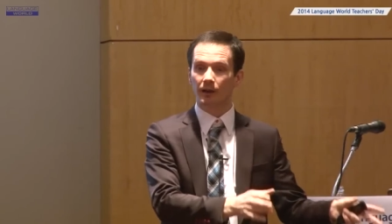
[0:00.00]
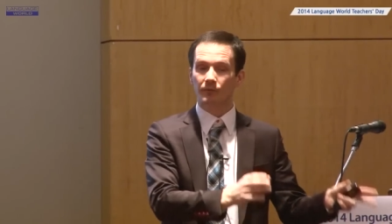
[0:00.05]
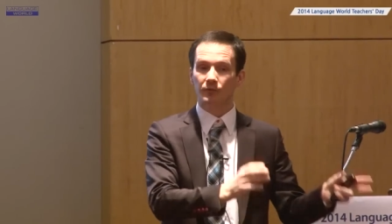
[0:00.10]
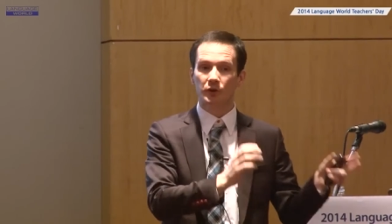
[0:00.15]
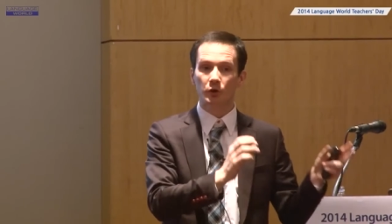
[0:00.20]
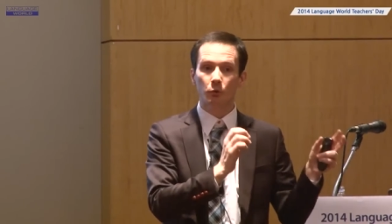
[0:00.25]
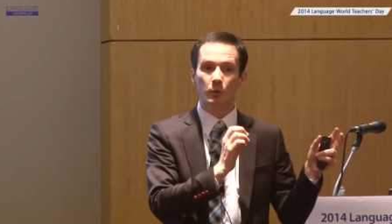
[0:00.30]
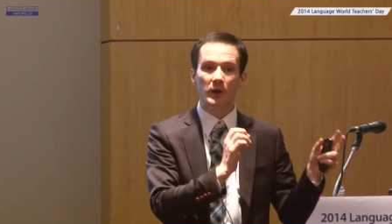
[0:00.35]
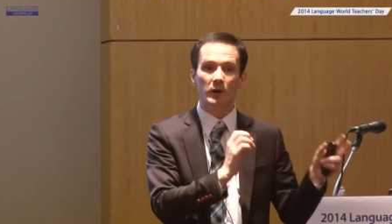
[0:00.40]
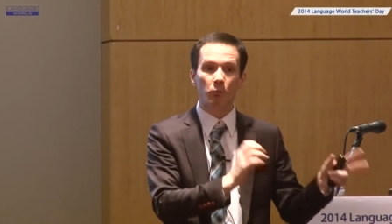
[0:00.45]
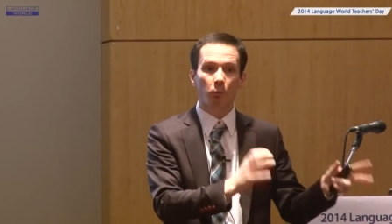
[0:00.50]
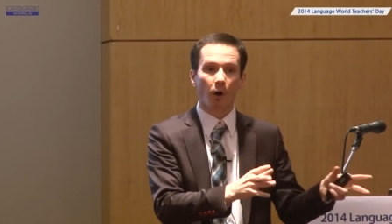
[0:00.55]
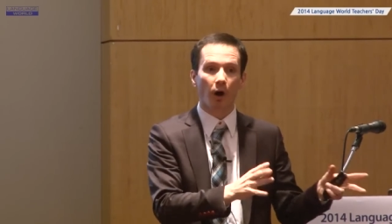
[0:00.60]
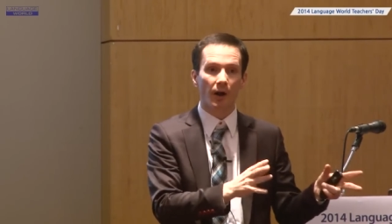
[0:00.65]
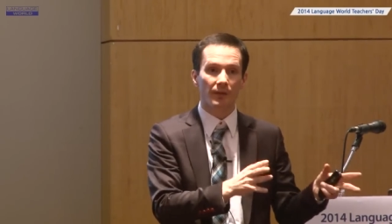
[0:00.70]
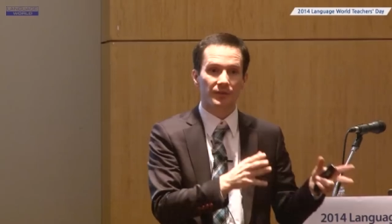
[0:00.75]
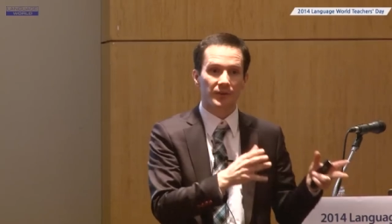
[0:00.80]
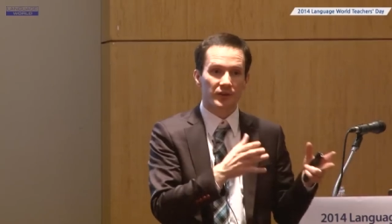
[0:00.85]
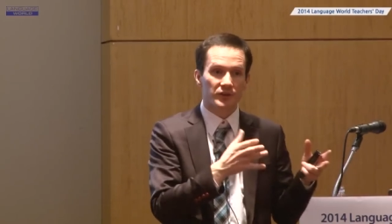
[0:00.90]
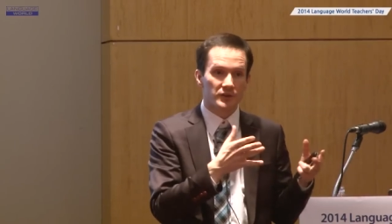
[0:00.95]
Do we
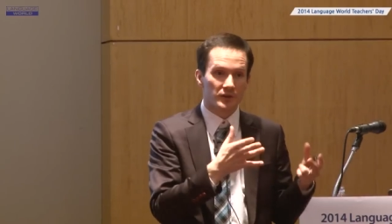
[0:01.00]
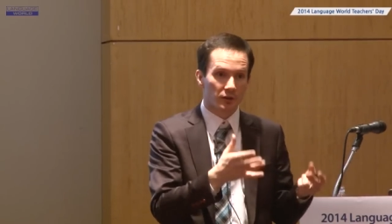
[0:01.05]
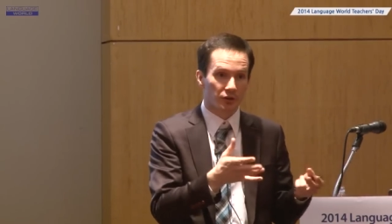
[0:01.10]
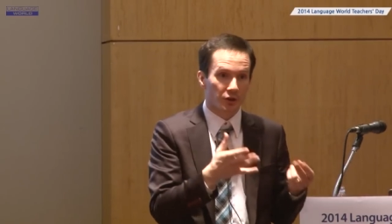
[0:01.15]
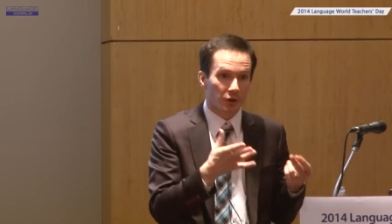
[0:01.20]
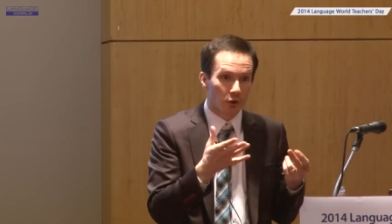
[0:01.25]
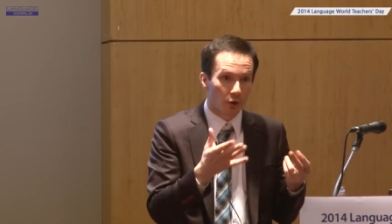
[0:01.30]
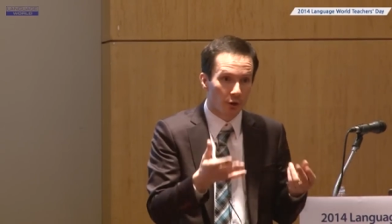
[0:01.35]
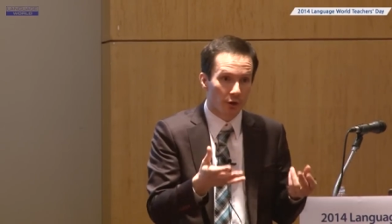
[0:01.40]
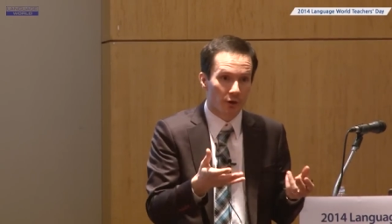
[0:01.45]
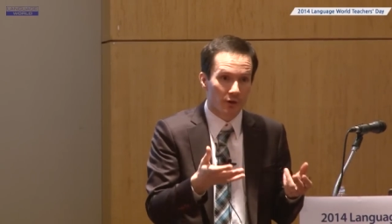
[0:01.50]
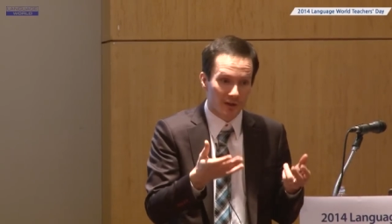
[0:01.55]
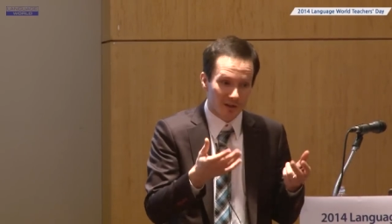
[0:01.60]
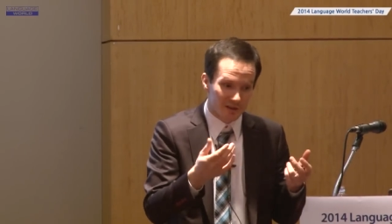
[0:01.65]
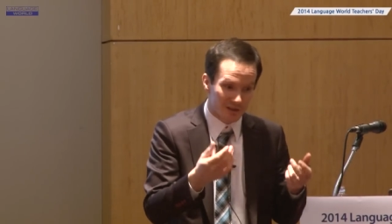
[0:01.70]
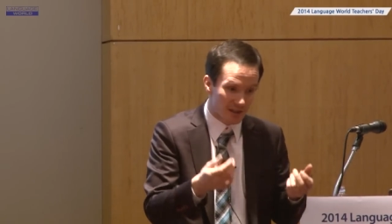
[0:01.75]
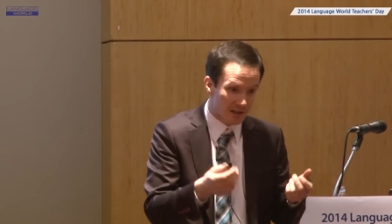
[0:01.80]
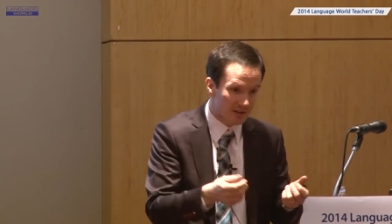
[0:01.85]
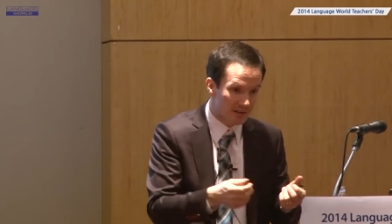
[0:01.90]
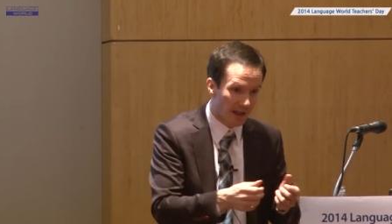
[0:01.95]
want the learner to
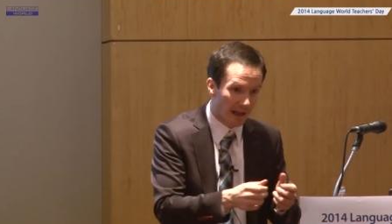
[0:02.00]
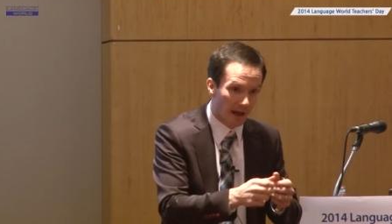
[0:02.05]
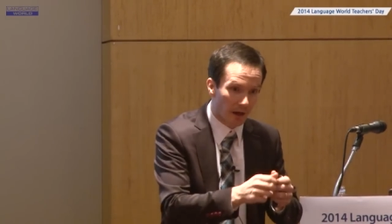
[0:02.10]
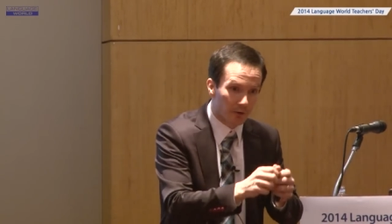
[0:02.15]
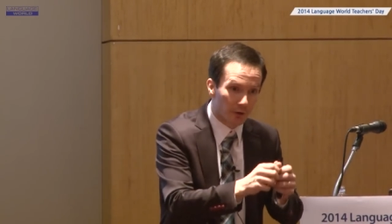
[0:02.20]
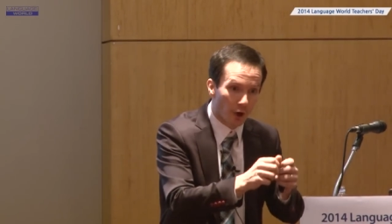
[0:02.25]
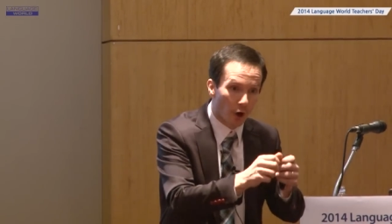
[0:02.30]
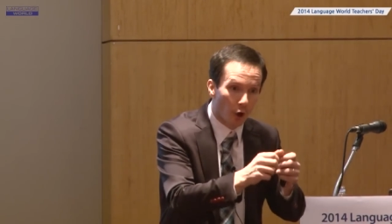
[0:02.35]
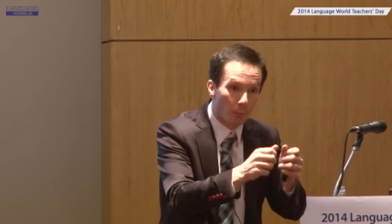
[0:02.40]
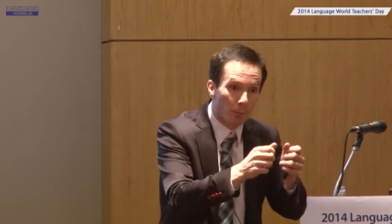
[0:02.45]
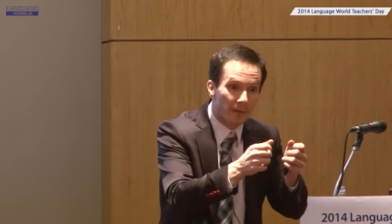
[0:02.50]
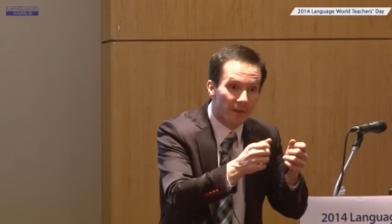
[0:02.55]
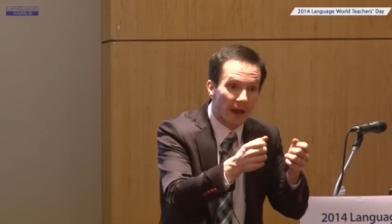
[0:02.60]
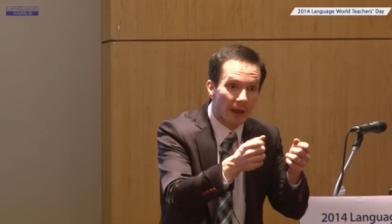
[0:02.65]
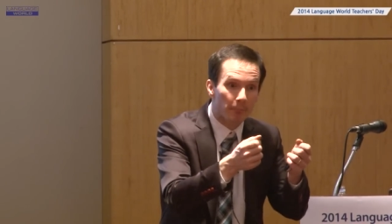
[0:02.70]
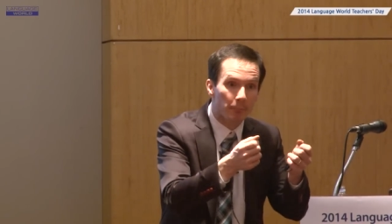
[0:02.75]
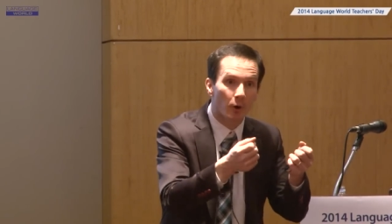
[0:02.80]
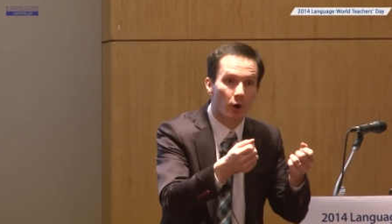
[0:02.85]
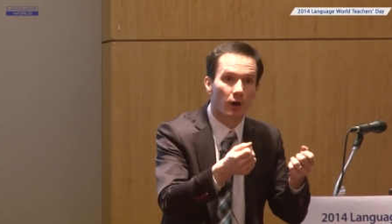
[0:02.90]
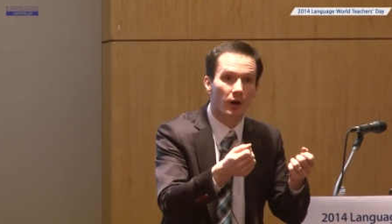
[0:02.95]
sit down, to open
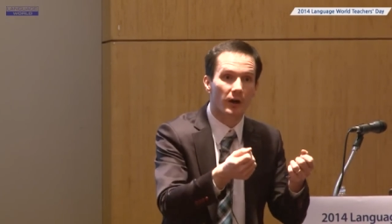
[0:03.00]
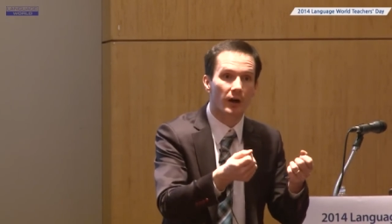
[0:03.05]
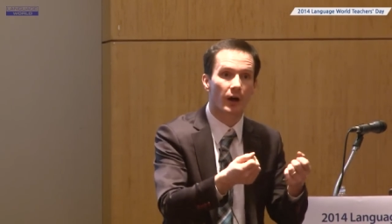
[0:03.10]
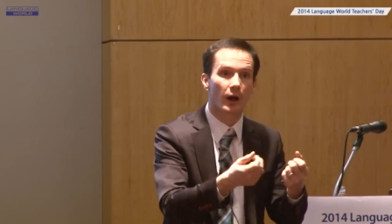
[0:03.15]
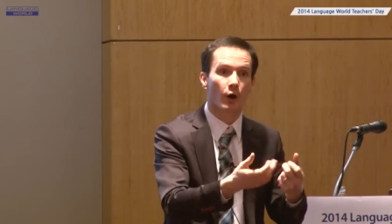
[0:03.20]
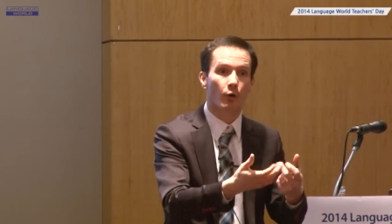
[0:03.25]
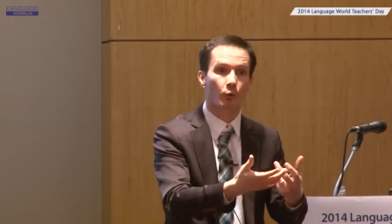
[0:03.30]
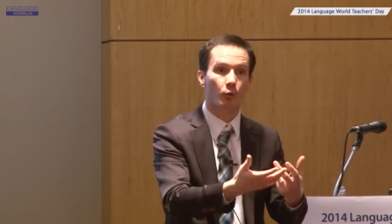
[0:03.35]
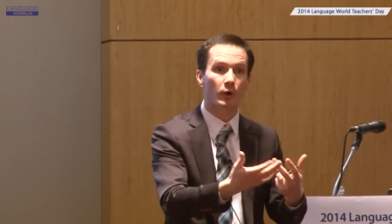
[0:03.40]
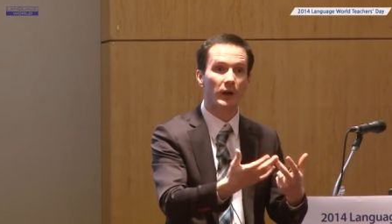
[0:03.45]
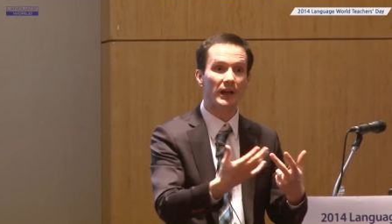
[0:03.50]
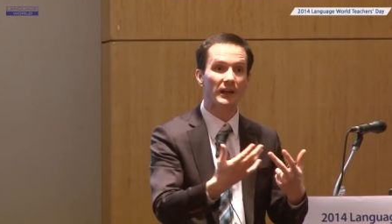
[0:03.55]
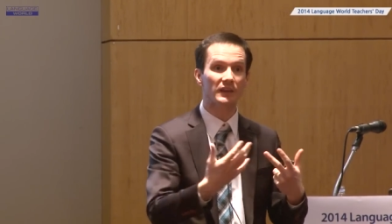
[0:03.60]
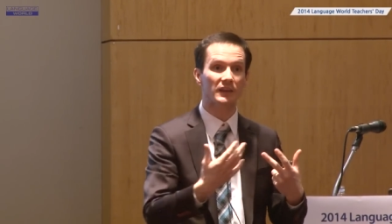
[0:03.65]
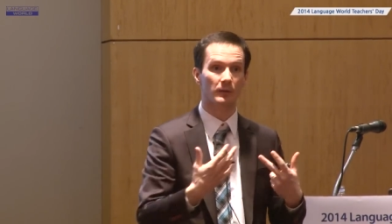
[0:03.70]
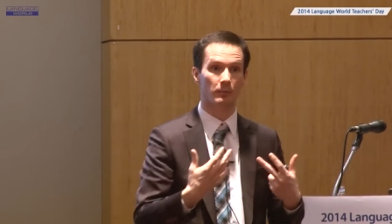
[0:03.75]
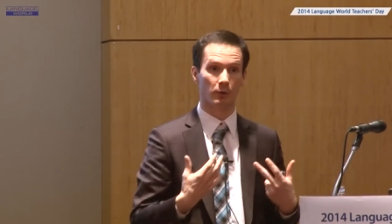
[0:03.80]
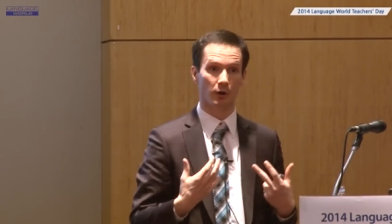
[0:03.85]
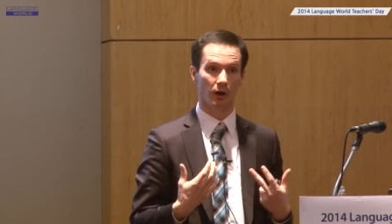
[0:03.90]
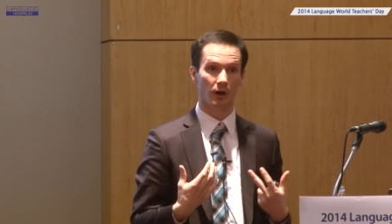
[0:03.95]
that book, read
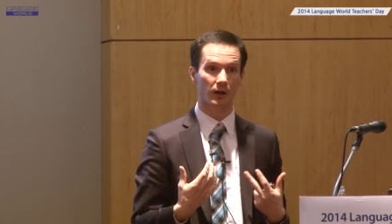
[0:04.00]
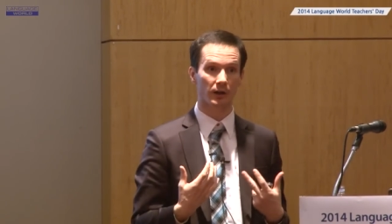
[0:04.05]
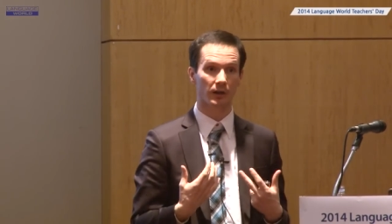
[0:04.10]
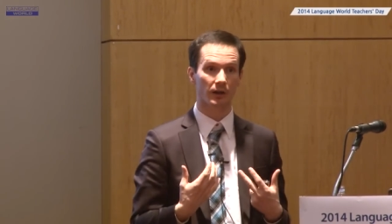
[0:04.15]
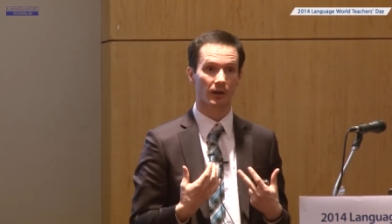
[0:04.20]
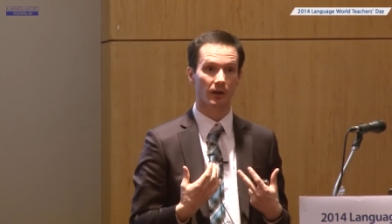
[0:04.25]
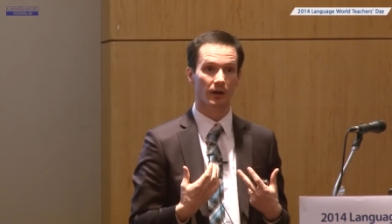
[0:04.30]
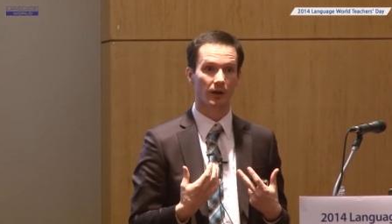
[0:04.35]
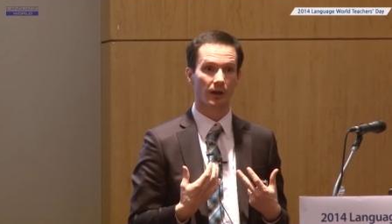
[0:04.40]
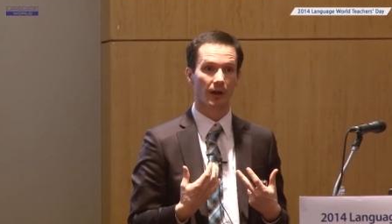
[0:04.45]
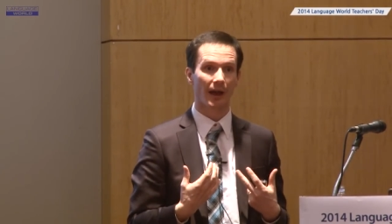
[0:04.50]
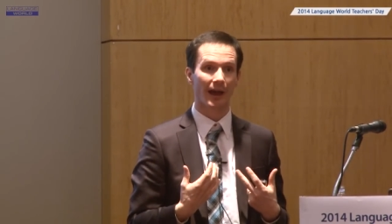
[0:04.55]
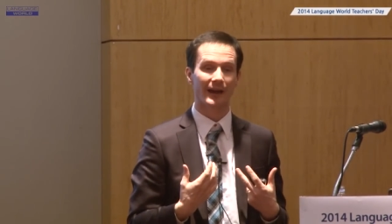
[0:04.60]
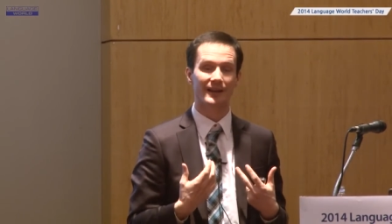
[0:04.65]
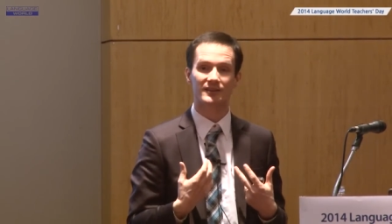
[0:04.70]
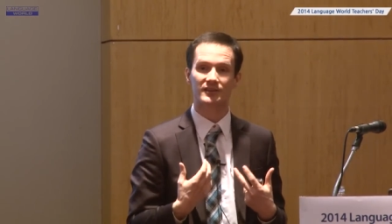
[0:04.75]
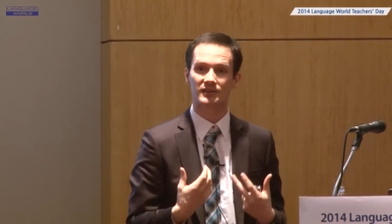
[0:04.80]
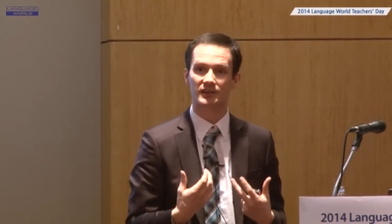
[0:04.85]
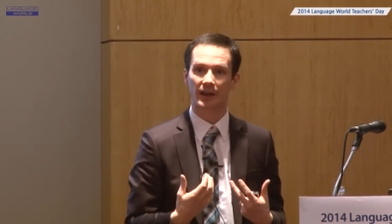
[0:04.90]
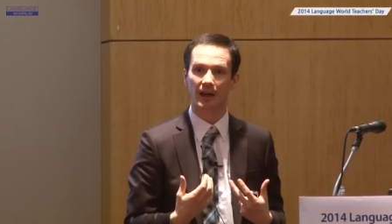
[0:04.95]
the book,
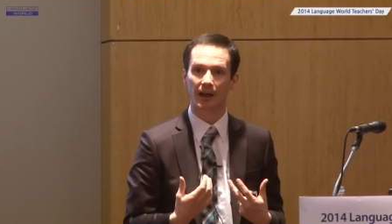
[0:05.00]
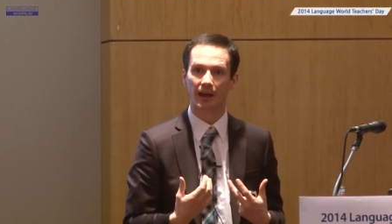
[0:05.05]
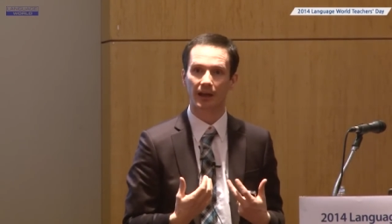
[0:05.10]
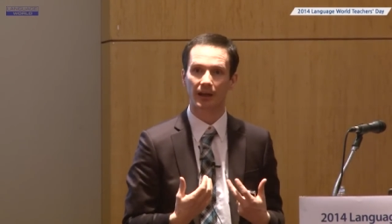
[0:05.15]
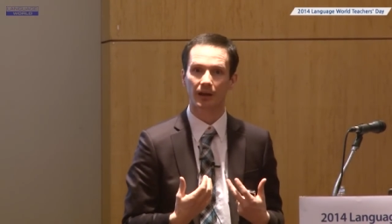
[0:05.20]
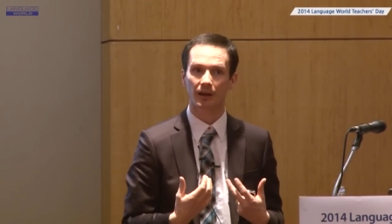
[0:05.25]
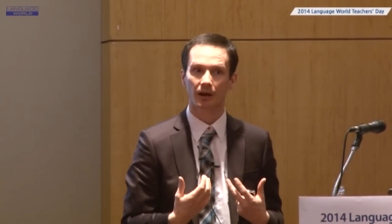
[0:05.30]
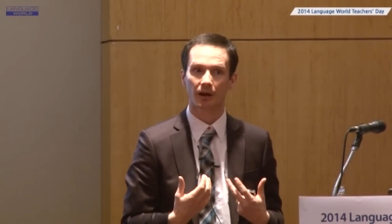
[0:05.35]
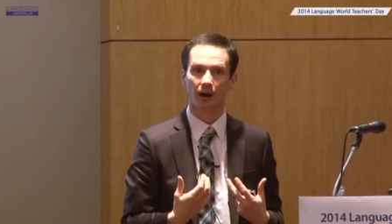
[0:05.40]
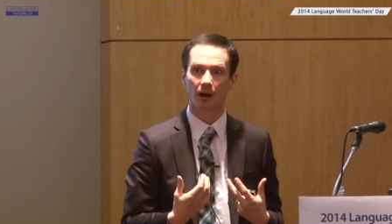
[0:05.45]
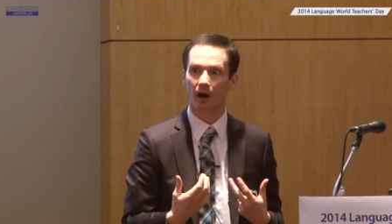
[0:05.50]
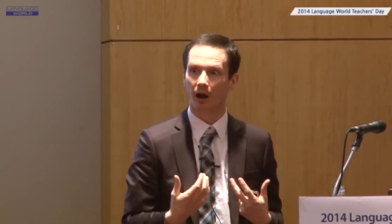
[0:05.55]
and say,